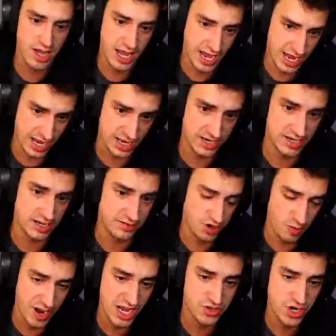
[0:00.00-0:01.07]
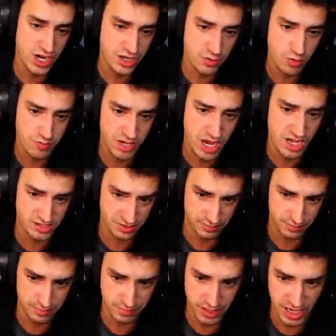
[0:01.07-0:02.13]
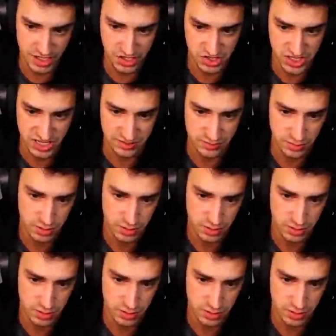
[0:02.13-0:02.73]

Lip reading: And no backtracking would be awesome, but I just did.